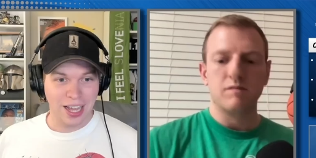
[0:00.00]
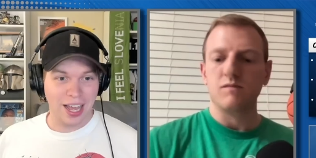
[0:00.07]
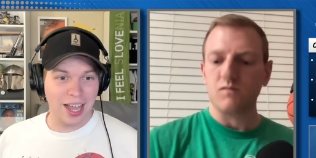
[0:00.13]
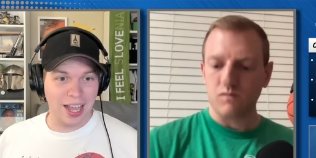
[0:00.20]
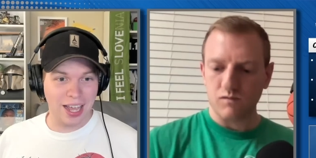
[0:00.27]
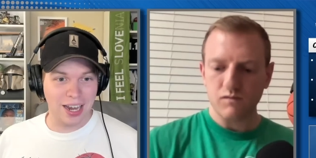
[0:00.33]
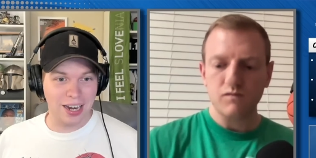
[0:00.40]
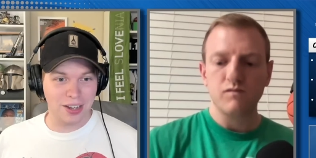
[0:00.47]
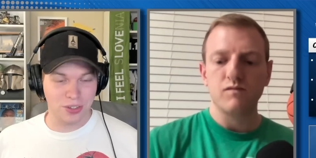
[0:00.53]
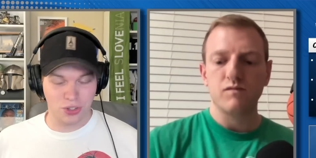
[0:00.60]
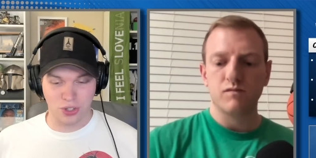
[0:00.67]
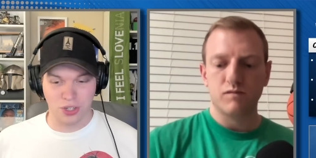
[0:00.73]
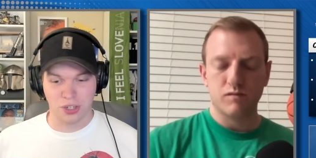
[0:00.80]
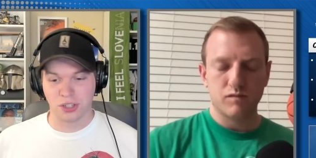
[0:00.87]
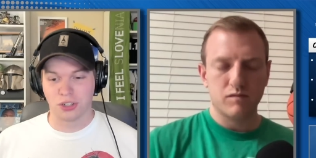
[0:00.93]
Speaker 1: and is
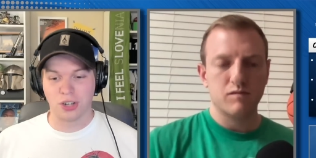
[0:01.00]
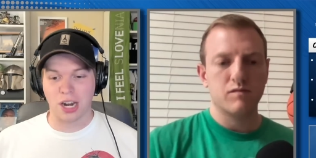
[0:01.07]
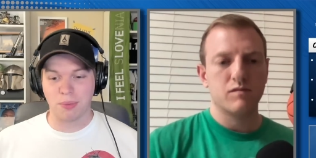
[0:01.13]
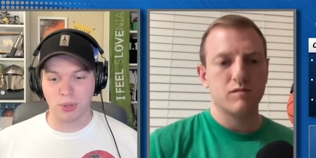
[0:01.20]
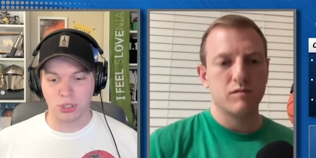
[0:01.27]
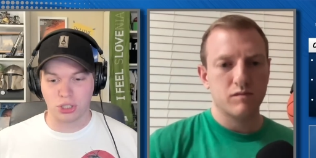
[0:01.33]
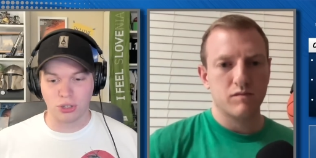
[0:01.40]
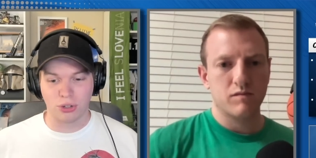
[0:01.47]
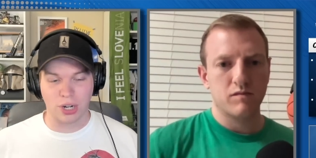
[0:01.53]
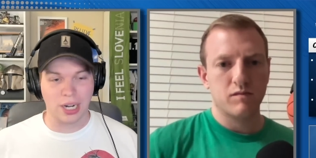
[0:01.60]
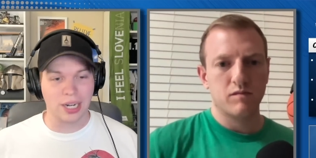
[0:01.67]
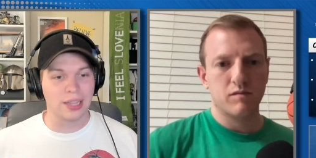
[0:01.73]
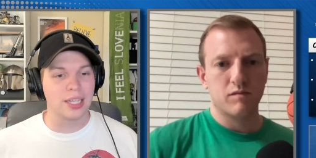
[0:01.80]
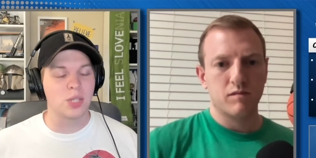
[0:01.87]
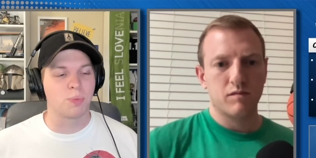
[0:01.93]
an incredible shooter
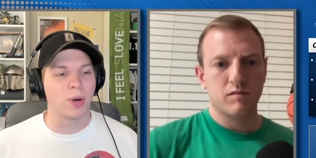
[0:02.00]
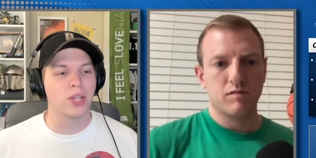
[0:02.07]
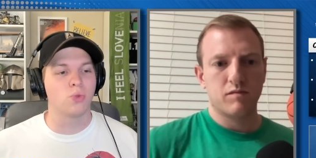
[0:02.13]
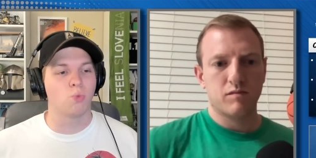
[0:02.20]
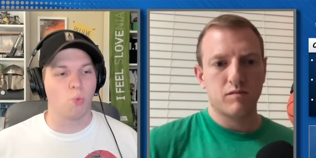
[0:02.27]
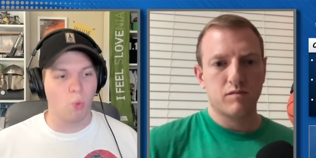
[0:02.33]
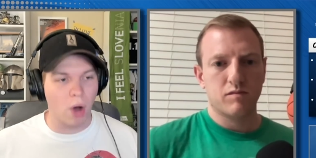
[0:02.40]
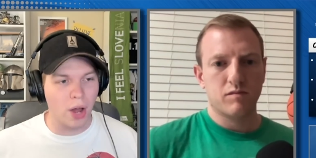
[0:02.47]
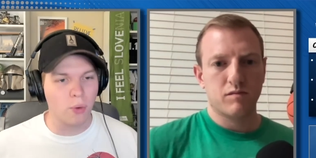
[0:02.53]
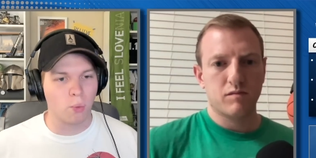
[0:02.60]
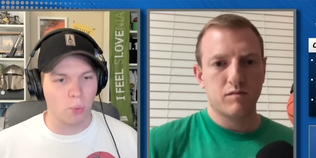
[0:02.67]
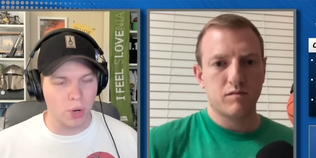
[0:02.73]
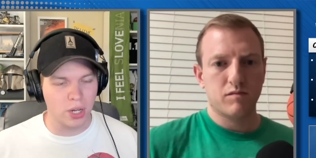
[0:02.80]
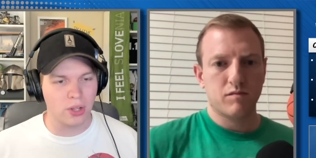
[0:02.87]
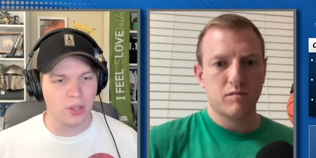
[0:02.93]
and at least brings
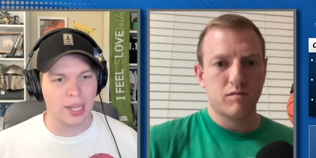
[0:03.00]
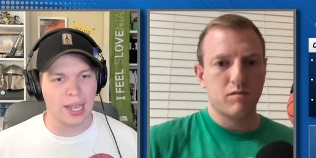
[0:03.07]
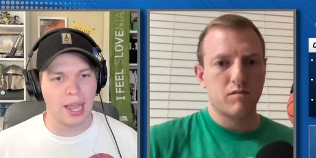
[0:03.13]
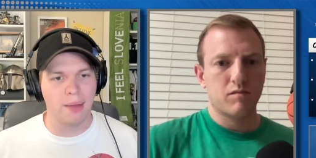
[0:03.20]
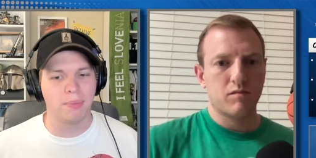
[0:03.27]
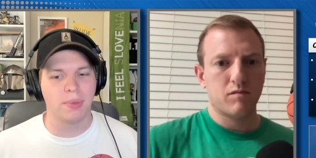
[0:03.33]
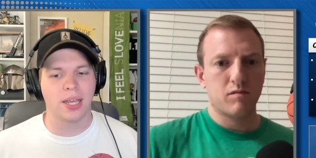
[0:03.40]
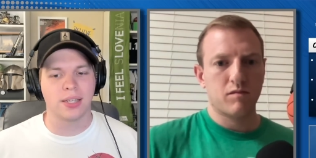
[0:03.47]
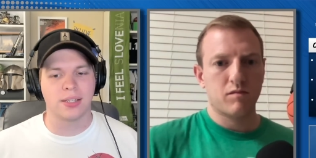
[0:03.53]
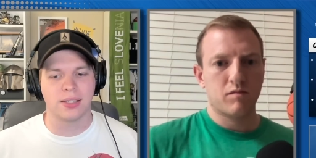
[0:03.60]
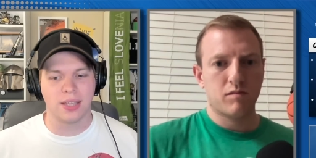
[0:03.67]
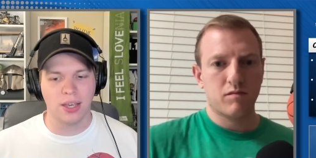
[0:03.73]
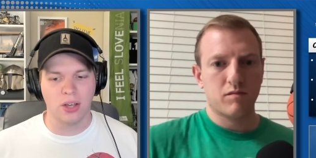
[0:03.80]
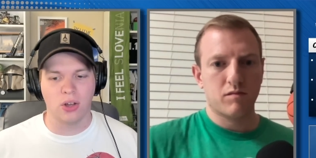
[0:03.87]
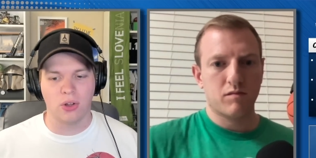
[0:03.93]
one real like NBA
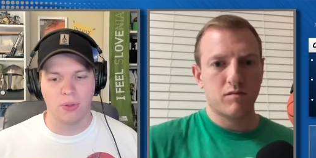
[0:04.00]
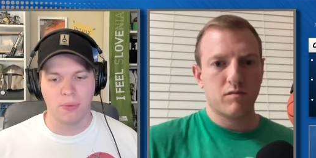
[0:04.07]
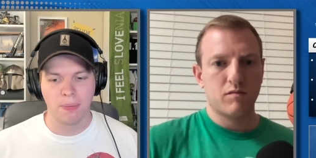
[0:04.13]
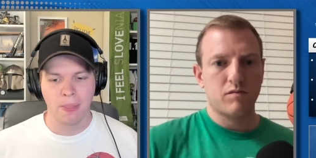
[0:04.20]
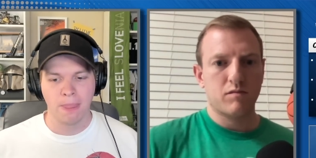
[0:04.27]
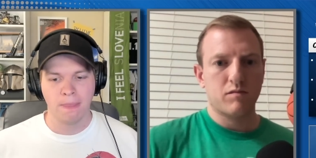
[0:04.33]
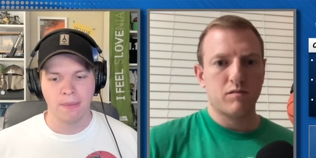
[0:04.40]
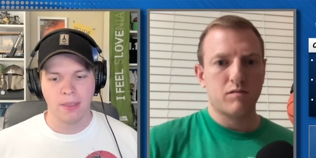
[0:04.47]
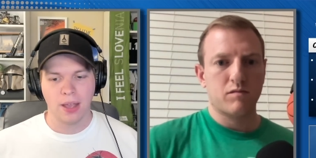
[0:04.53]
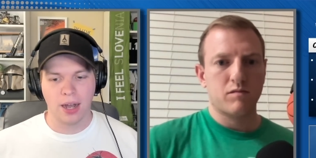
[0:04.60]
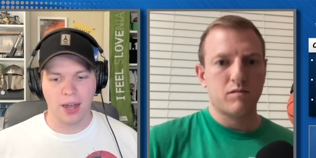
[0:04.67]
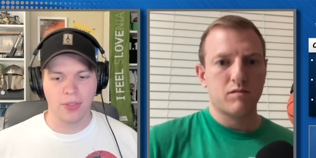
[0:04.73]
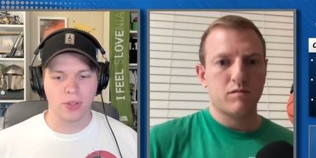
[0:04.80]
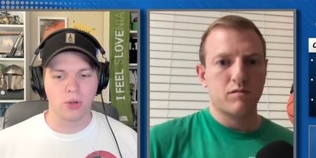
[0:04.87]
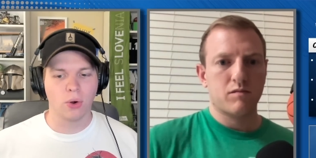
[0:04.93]
skill
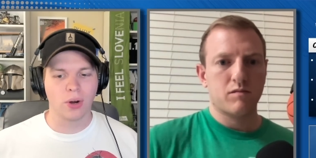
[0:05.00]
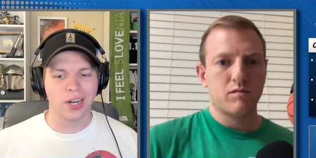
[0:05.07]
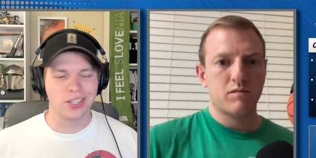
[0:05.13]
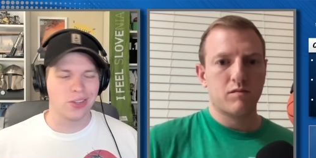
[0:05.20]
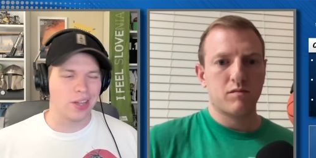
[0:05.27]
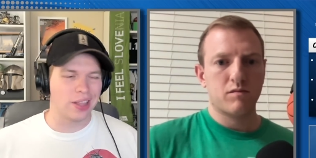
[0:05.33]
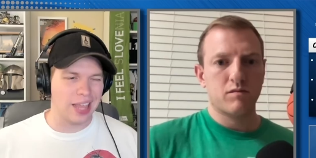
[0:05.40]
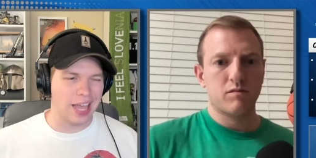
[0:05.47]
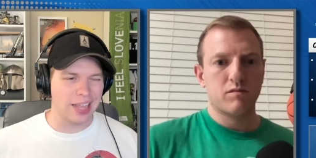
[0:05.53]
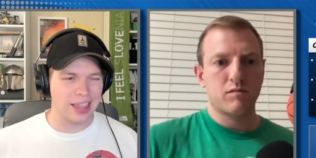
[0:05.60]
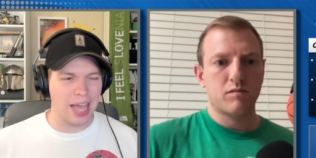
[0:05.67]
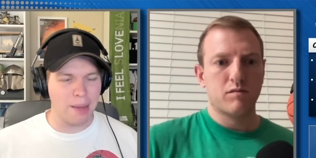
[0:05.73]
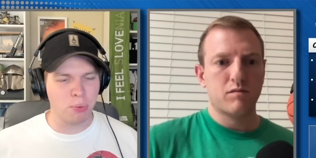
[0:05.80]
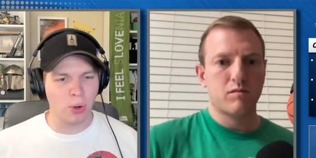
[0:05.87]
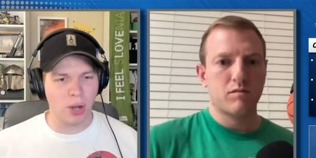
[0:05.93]
on the court. And so at, at
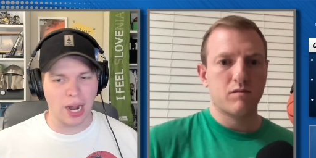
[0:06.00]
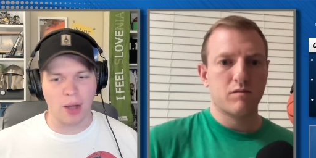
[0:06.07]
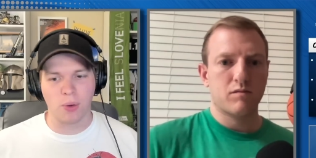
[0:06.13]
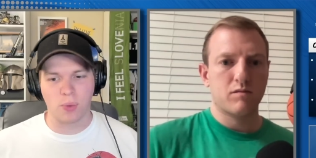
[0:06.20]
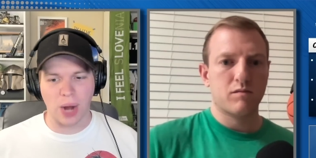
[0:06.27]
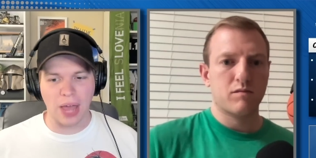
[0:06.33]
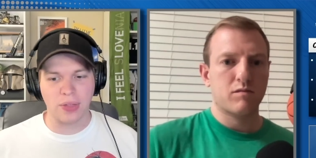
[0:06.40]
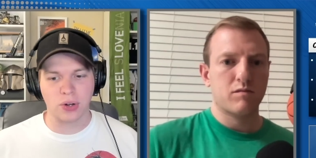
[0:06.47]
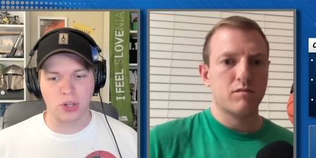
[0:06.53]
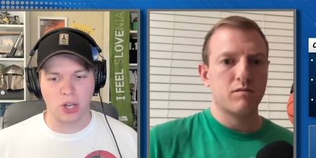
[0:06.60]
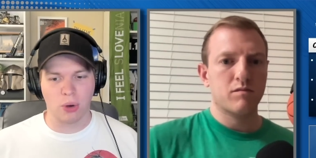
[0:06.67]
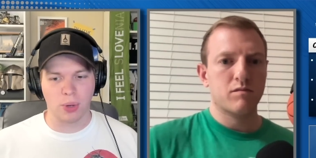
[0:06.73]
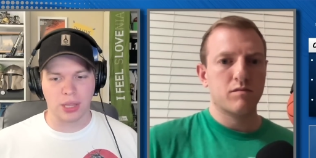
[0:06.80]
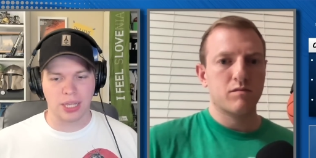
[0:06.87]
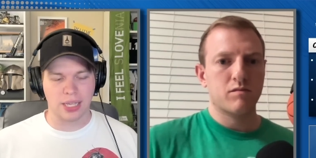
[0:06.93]
that point, I would rather
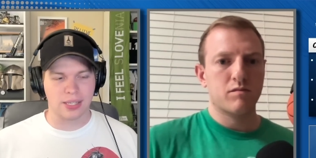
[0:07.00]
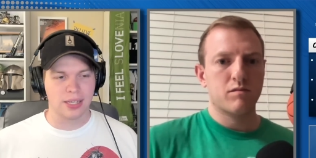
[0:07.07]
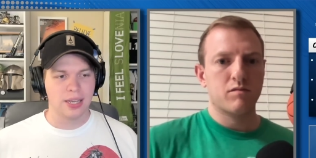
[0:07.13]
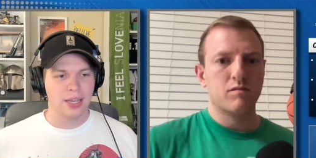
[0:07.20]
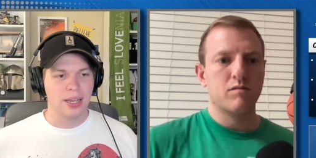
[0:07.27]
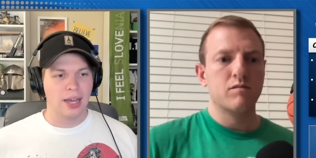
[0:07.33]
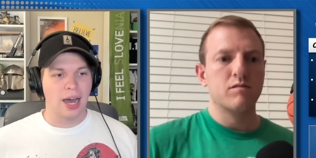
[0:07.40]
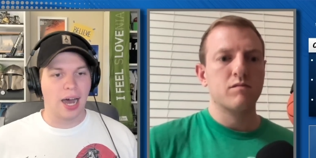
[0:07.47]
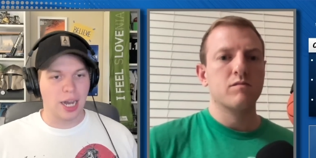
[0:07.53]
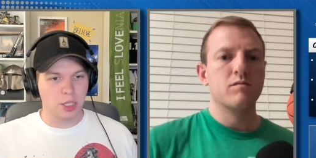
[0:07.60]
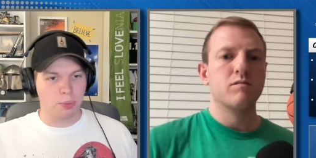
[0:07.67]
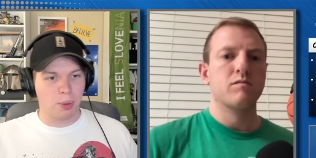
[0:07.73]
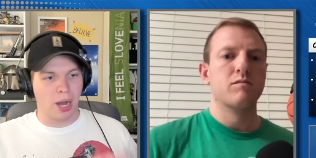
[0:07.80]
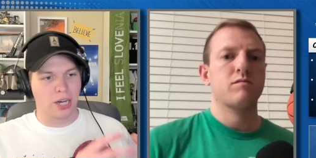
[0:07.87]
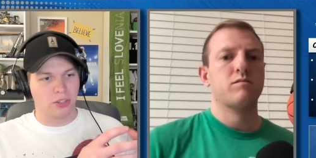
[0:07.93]
go with this
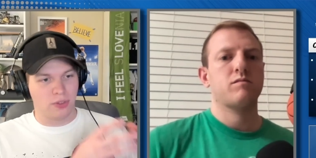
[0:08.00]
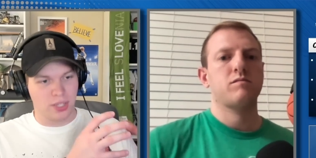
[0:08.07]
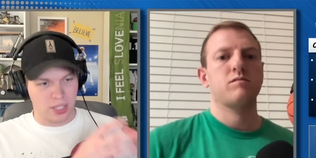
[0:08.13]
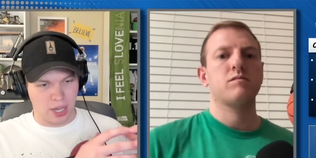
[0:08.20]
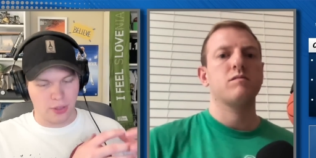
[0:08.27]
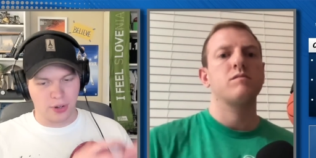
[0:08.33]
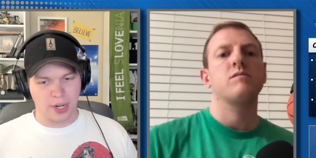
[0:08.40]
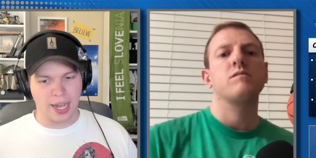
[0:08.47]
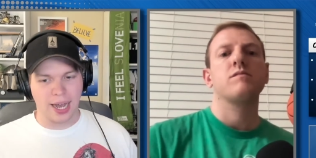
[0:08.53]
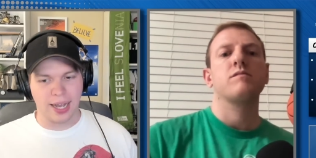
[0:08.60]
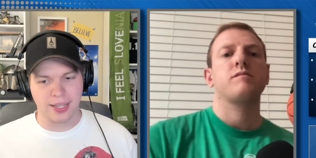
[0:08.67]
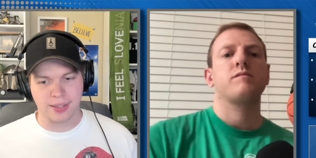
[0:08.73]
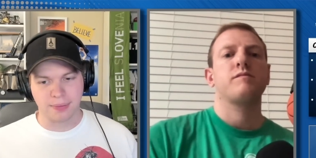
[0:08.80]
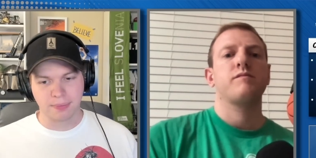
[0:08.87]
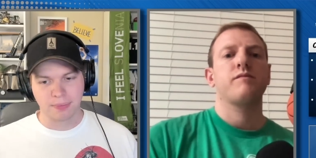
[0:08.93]
hodgepodge of these other
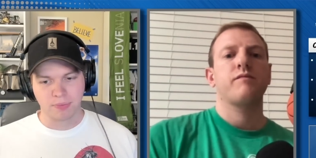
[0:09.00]
guys